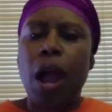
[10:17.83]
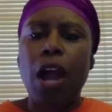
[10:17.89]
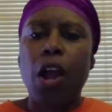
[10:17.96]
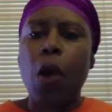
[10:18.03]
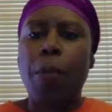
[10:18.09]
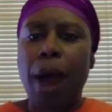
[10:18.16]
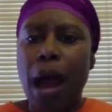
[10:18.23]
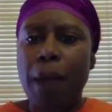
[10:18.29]

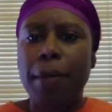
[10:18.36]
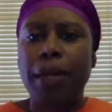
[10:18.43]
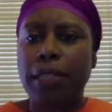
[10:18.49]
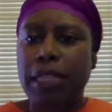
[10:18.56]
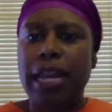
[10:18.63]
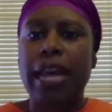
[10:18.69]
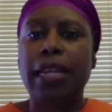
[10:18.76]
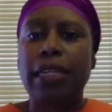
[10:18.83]
Barack
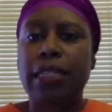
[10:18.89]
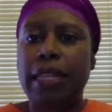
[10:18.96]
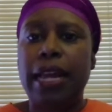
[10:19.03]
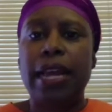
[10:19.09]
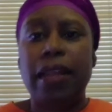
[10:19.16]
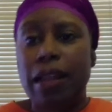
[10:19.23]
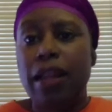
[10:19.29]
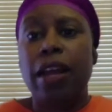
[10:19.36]
Obama says
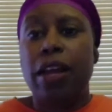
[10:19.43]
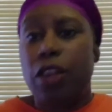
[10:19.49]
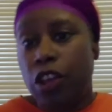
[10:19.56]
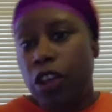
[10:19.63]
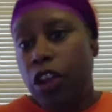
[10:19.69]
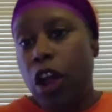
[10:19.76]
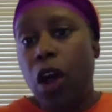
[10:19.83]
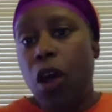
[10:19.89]
that,
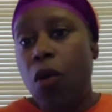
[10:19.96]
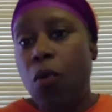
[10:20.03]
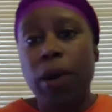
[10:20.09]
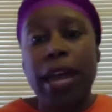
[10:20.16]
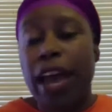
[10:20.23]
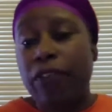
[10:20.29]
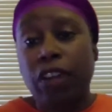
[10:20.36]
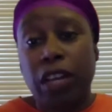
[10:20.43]
you
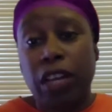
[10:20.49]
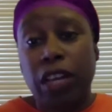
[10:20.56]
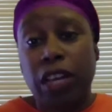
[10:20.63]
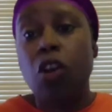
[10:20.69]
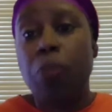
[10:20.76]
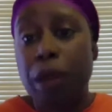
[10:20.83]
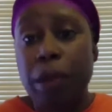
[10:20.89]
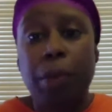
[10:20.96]
know, we have to
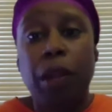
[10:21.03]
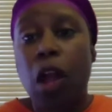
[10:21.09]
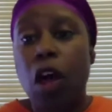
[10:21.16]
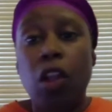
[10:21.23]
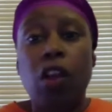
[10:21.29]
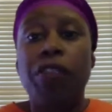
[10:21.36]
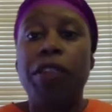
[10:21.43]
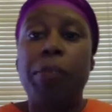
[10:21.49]
kill people
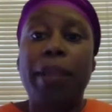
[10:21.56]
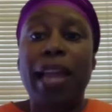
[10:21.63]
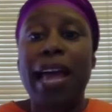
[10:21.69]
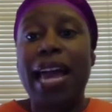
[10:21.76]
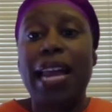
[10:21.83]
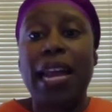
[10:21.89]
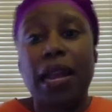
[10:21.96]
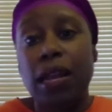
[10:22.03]
all over the
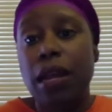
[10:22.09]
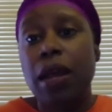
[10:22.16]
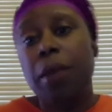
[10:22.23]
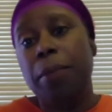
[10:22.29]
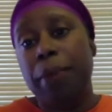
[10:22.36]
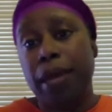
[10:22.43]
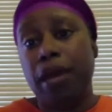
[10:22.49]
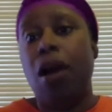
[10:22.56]
planet
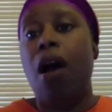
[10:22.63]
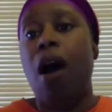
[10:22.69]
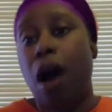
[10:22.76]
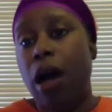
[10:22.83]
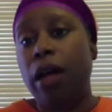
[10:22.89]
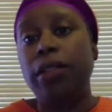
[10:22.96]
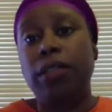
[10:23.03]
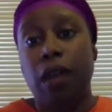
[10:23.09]

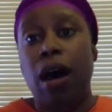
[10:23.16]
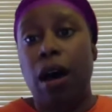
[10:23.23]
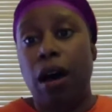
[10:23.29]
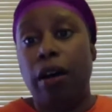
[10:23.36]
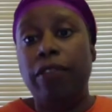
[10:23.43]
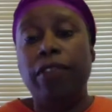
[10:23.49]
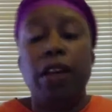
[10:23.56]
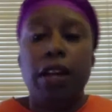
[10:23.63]
because
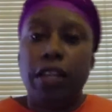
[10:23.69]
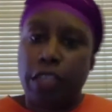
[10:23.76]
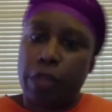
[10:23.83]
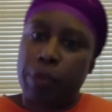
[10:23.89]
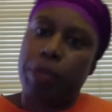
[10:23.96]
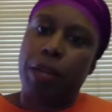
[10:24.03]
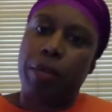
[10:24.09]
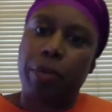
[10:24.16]
of
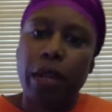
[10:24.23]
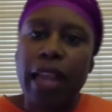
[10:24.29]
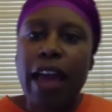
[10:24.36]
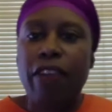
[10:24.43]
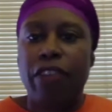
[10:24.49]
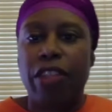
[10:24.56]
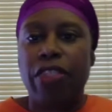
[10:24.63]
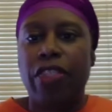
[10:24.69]
September
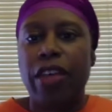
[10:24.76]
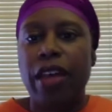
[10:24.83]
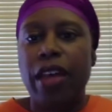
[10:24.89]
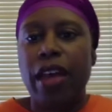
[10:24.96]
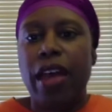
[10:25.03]
11th.